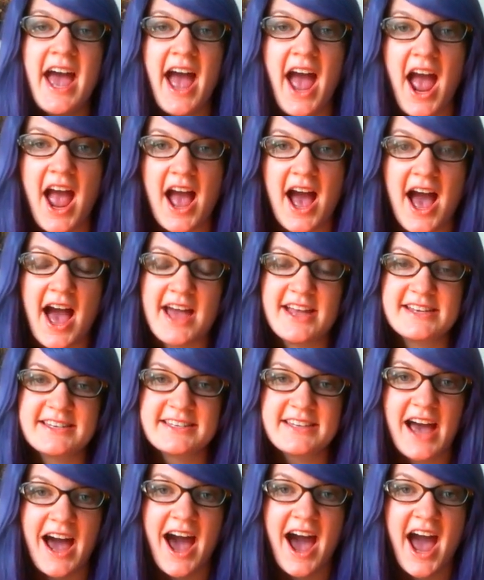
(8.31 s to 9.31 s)
and
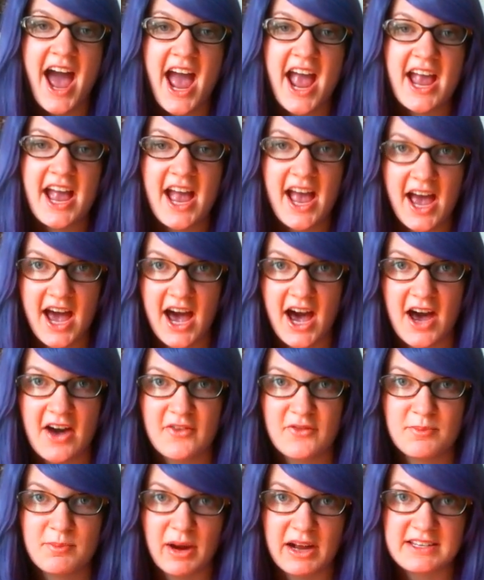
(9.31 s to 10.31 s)
I have
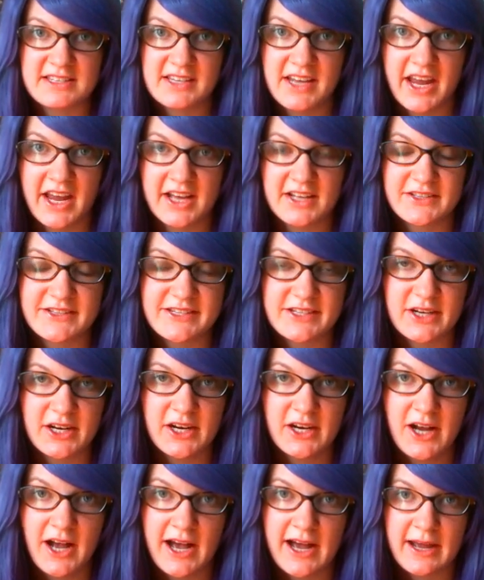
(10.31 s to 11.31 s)
breast cancer.